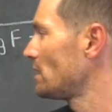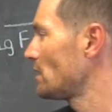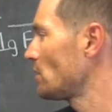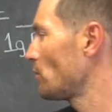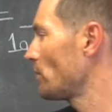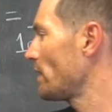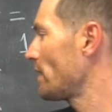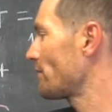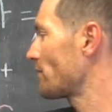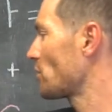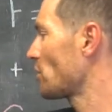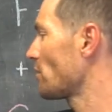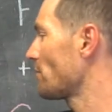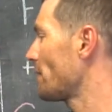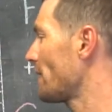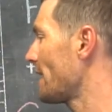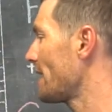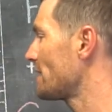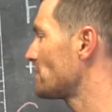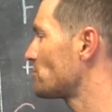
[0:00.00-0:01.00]
We have
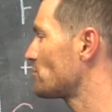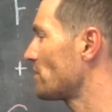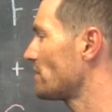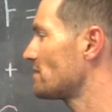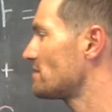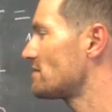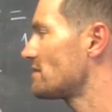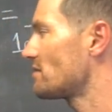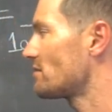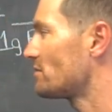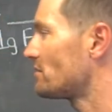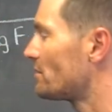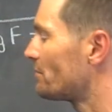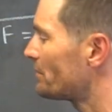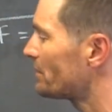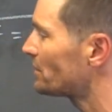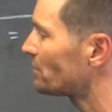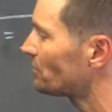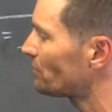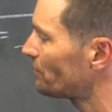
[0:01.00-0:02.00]
carbohydrates here in the
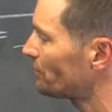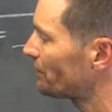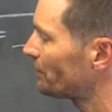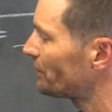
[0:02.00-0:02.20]
middle.